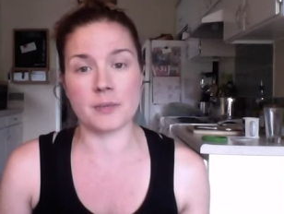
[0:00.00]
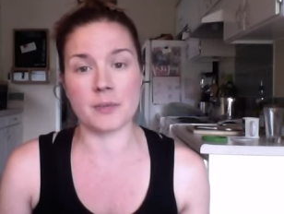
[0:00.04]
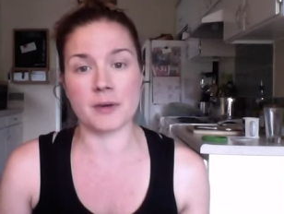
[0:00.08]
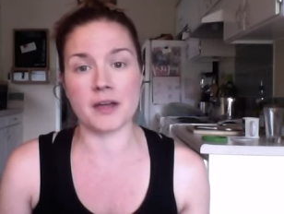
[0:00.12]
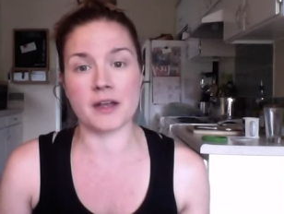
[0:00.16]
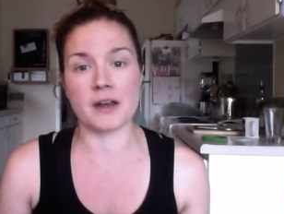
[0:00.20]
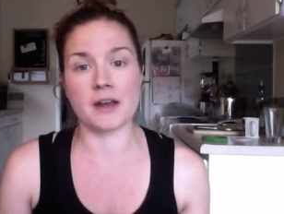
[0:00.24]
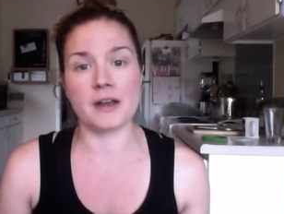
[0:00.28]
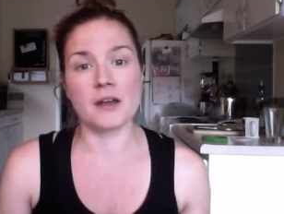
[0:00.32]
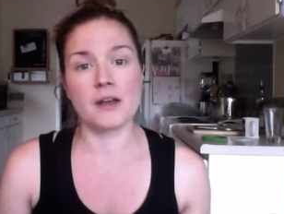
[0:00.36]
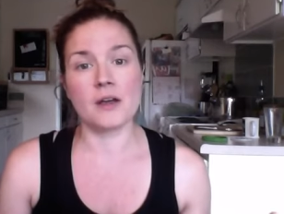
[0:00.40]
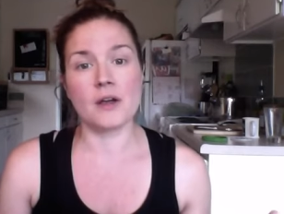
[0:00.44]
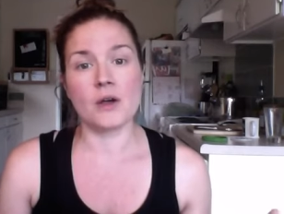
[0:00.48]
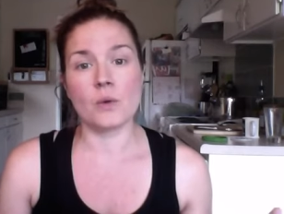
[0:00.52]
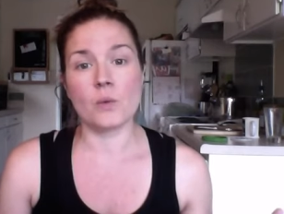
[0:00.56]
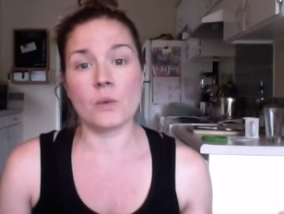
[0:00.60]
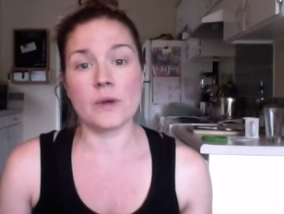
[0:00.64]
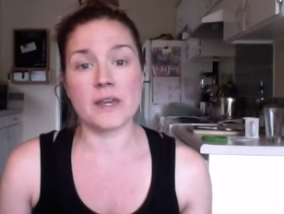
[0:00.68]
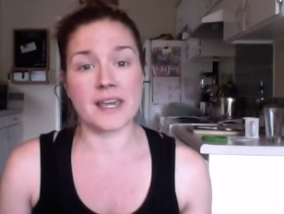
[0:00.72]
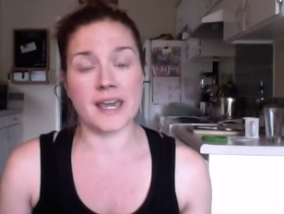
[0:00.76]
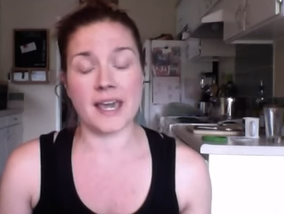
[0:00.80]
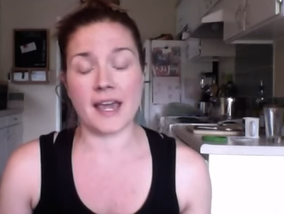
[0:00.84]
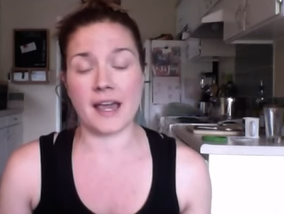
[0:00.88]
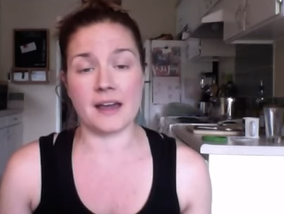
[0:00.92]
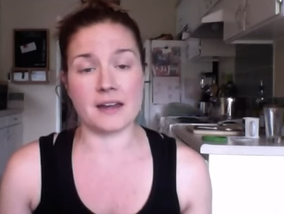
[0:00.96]
but
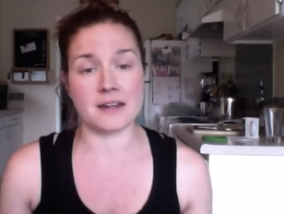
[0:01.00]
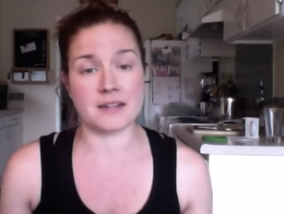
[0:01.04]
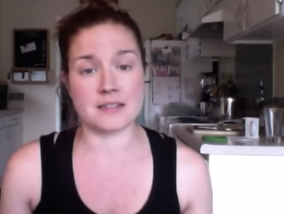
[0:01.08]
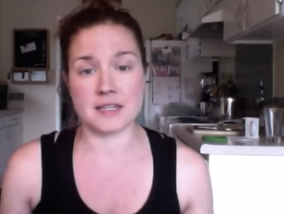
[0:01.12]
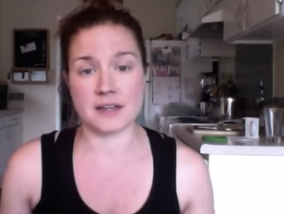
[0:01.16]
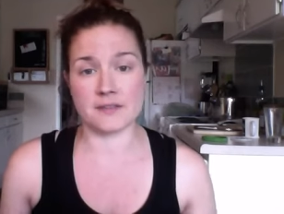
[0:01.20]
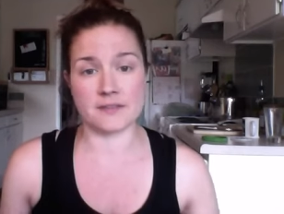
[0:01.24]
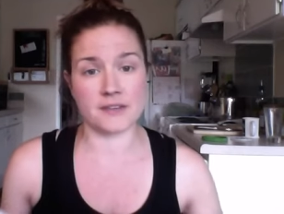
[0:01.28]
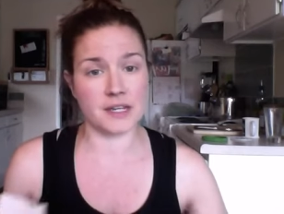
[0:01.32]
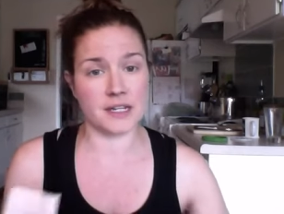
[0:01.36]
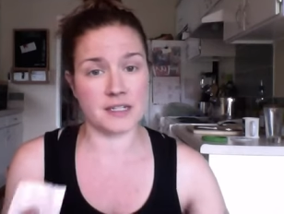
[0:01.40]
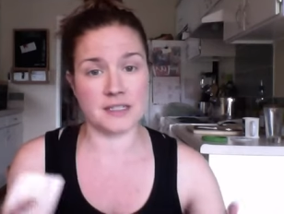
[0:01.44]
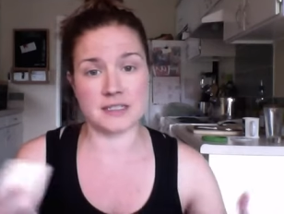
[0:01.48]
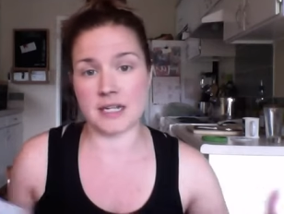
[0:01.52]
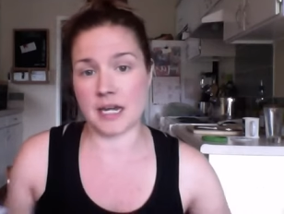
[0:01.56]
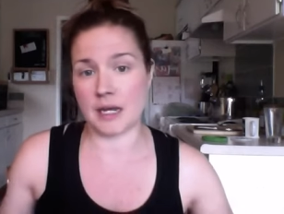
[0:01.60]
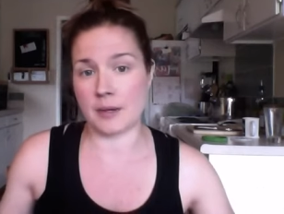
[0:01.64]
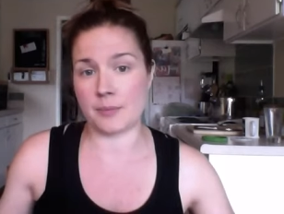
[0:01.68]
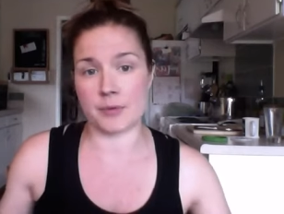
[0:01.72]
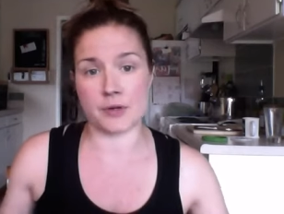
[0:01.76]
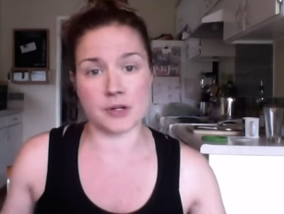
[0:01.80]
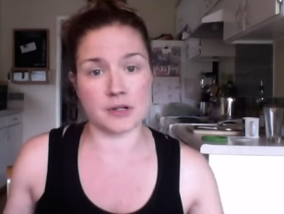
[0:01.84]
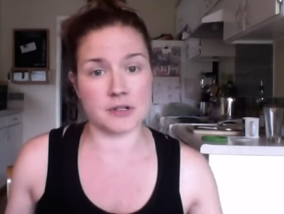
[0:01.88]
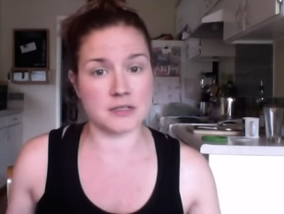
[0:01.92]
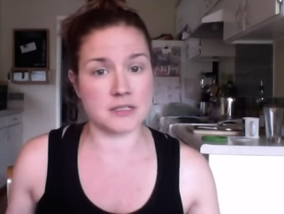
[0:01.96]
we can't just have like
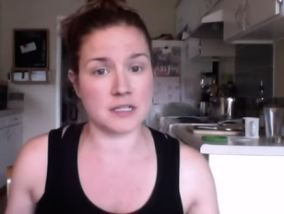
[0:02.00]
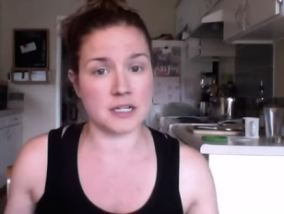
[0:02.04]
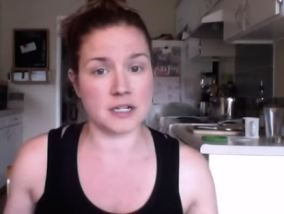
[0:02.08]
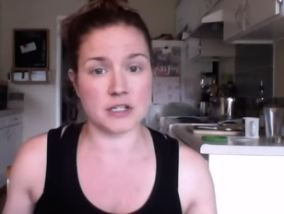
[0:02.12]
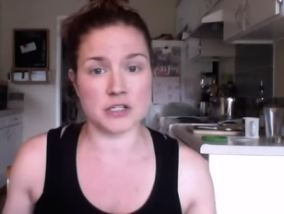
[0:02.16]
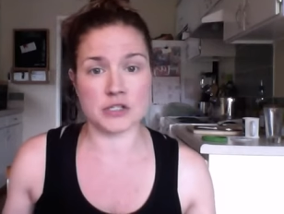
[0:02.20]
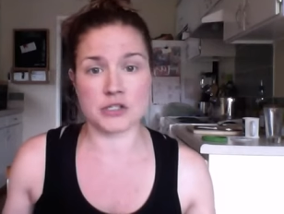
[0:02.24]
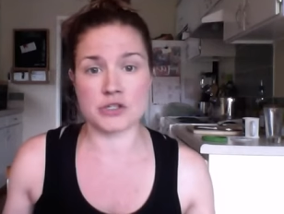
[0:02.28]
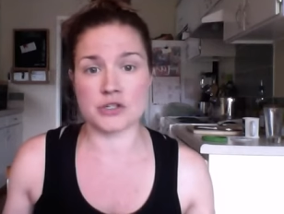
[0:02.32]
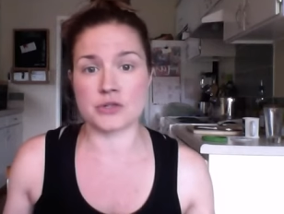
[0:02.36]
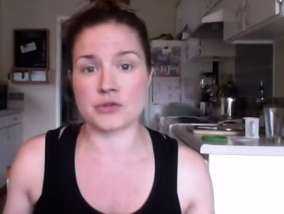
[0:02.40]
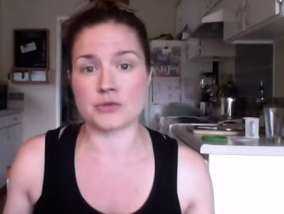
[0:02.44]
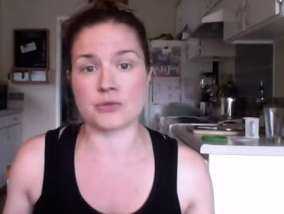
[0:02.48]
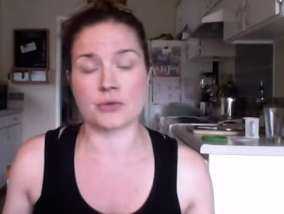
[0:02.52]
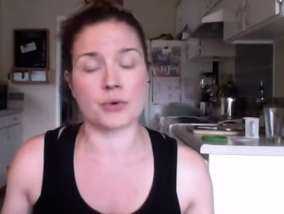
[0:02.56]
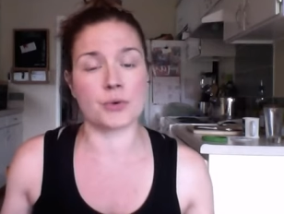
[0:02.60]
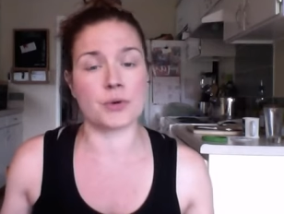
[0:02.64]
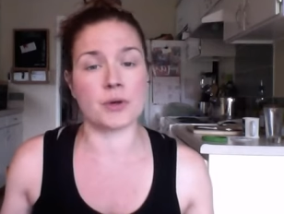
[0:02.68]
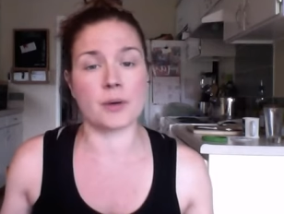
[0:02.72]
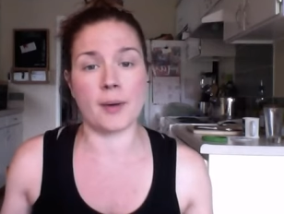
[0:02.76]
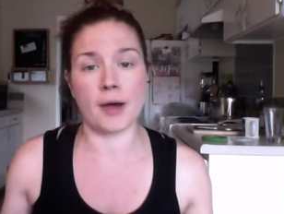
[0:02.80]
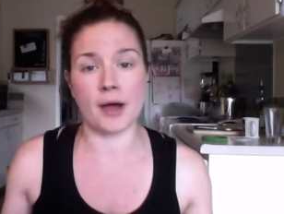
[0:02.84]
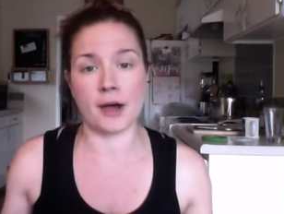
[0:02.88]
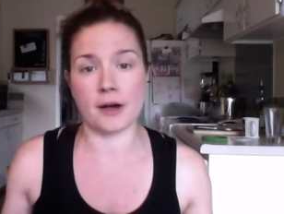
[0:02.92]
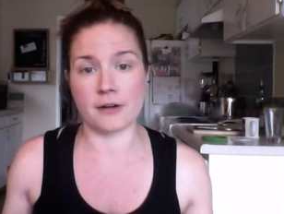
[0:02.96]
diapers like
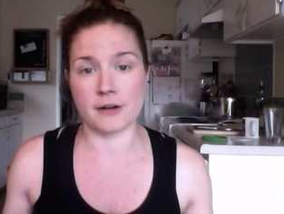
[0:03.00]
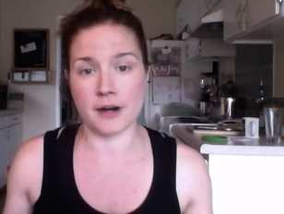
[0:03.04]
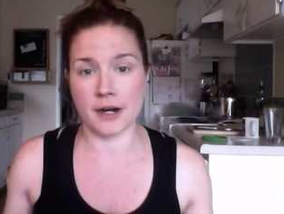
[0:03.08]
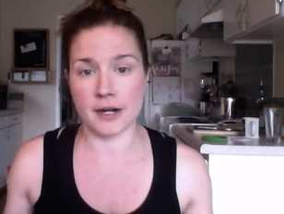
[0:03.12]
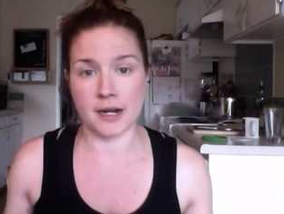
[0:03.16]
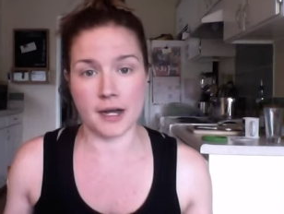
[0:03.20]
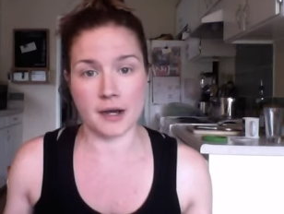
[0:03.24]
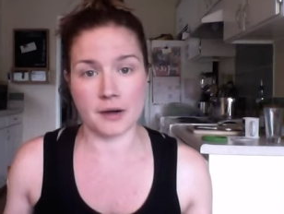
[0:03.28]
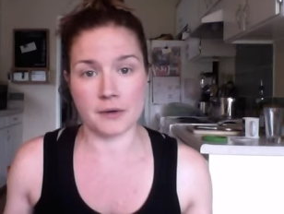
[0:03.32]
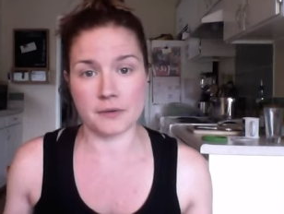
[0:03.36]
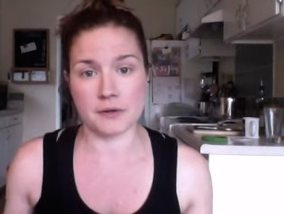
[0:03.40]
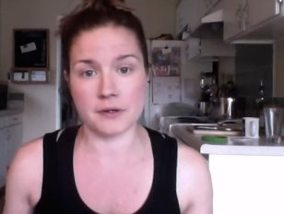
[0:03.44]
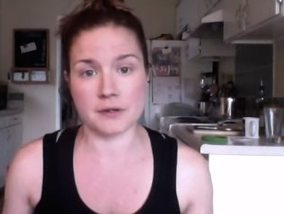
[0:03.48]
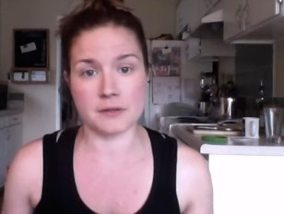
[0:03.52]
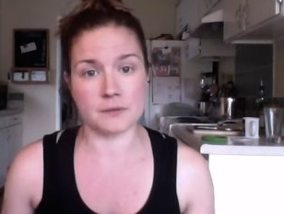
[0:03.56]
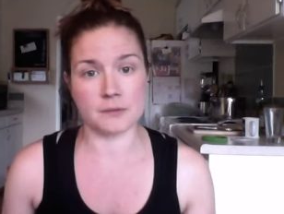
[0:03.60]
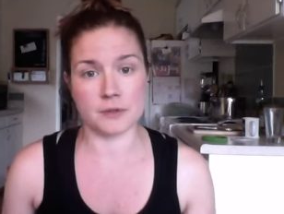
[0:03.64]
strewn about right now.